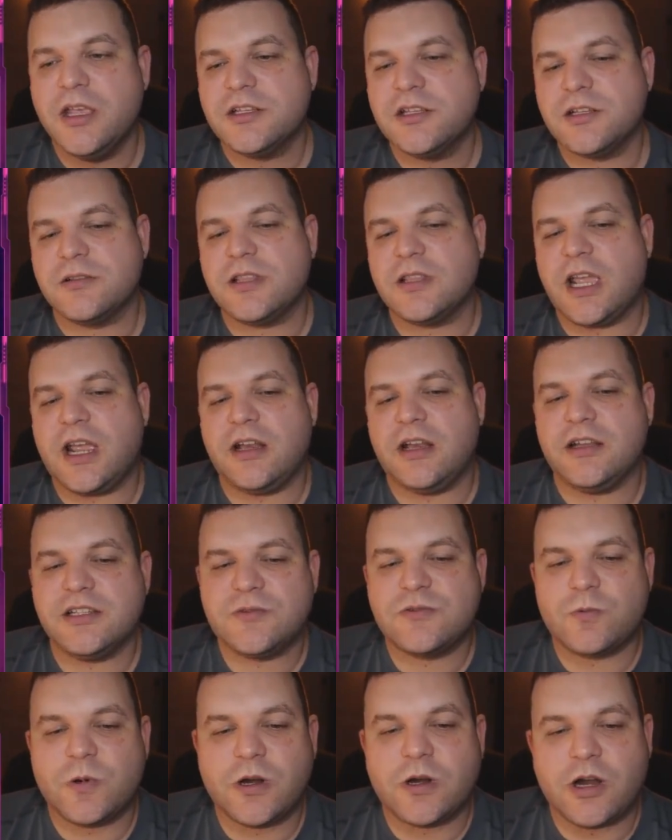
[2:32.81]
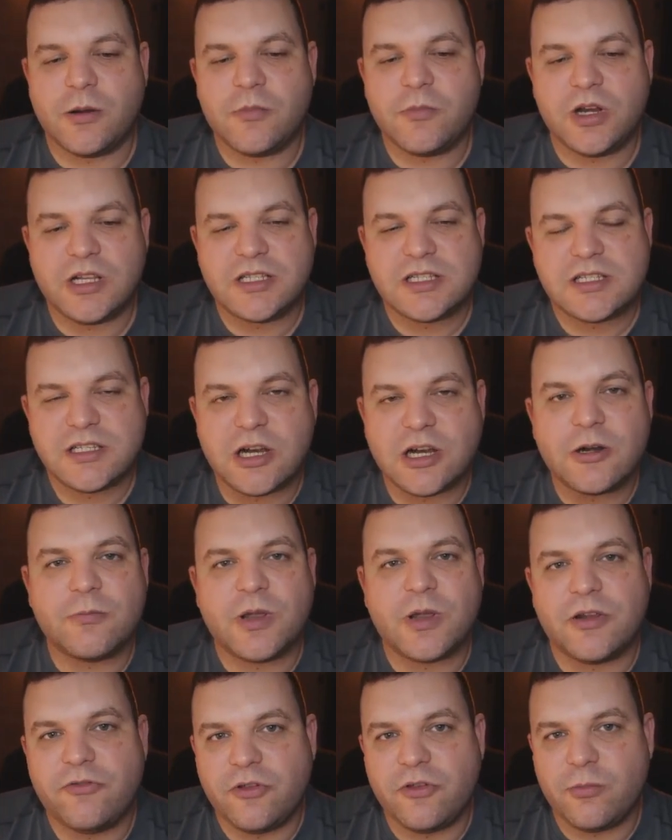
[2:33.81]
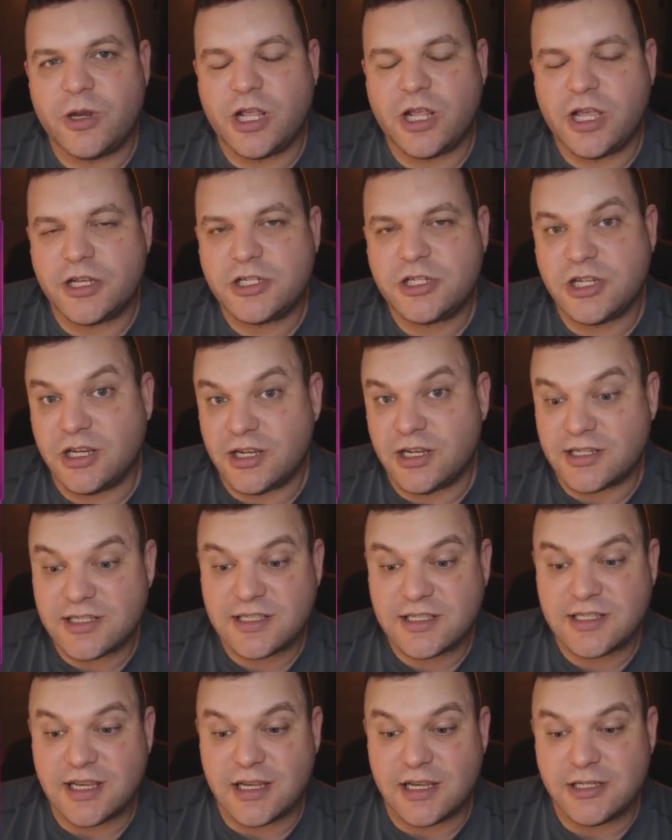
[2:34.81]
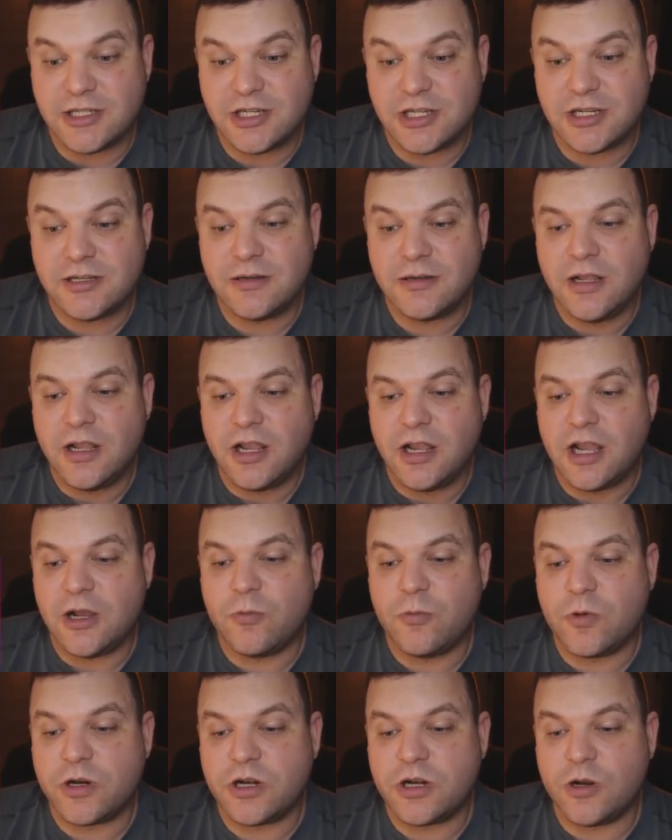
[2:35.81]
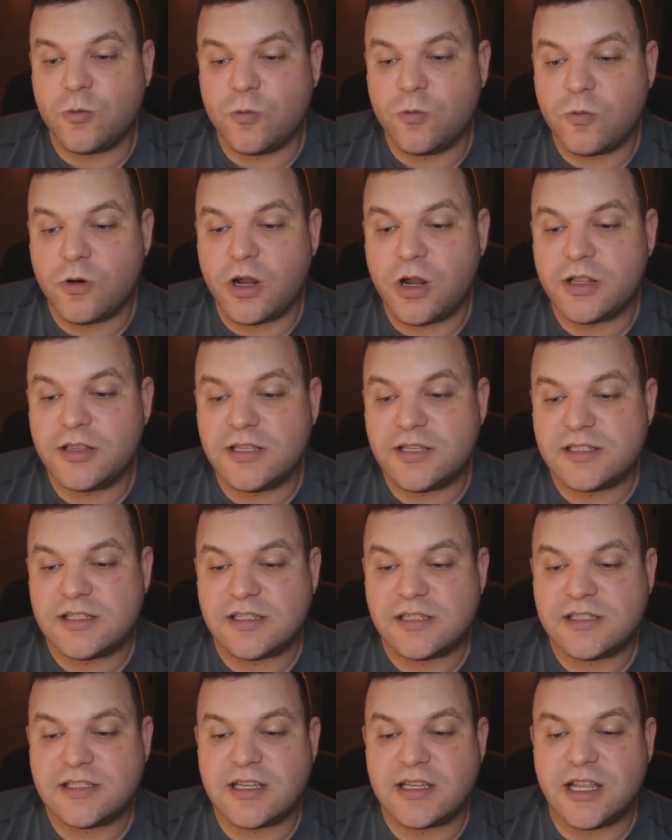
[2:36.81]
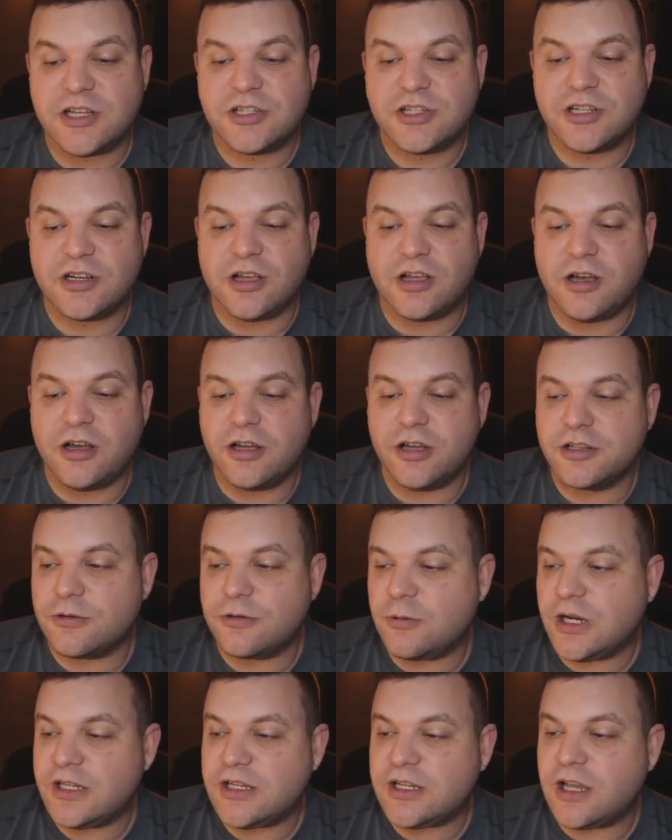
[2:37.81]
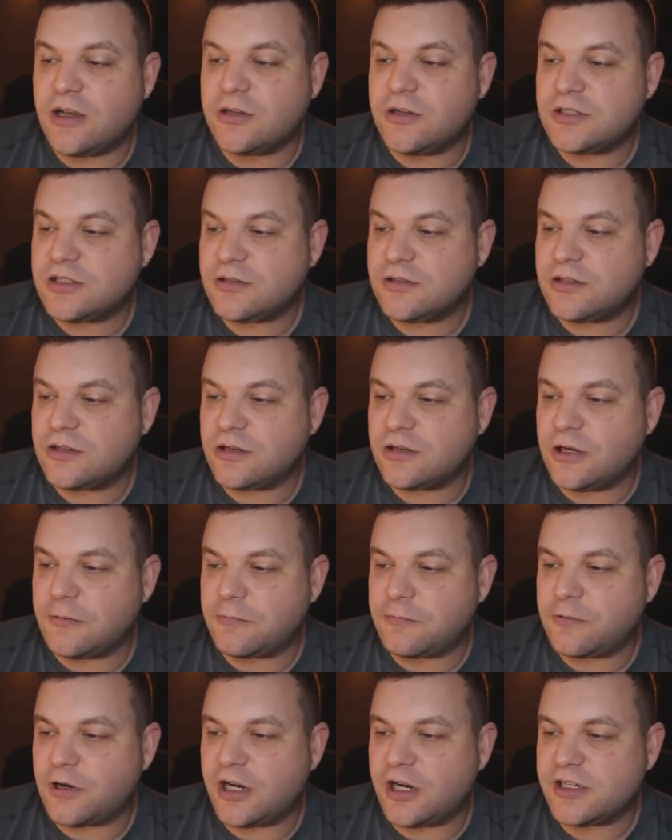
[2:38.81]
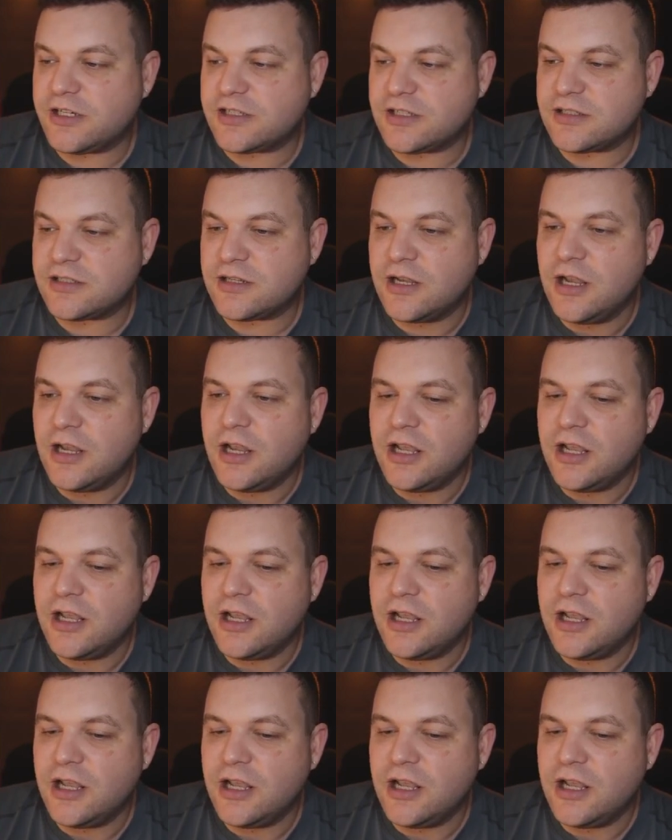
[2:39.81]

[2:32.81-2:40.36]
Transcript: So that is where I'm going to start my Fibonacci extension. And we're going to run this extension all the way down to current prices.